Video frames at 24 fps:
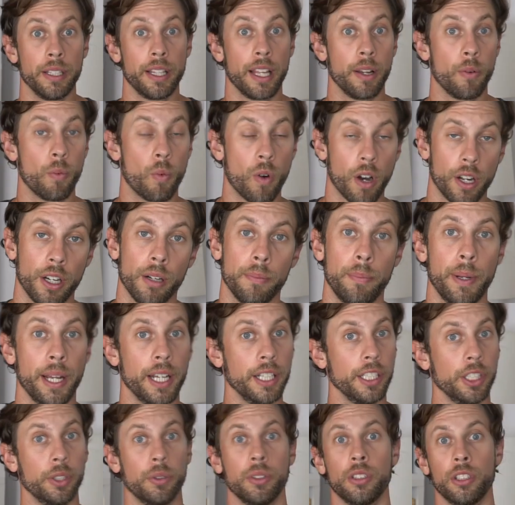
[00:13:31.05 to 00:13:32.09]
they want to pay
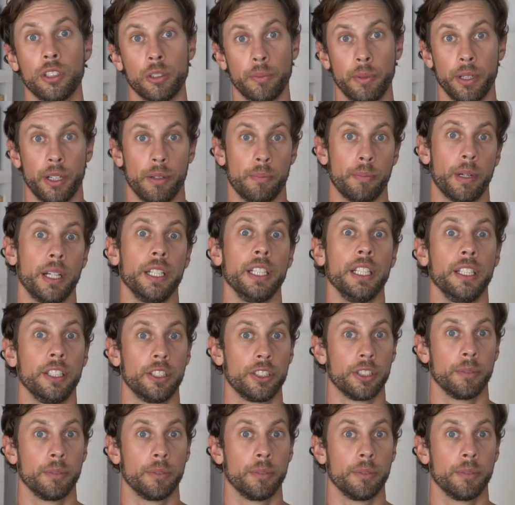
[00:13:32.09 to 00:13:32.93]
you a little bit of money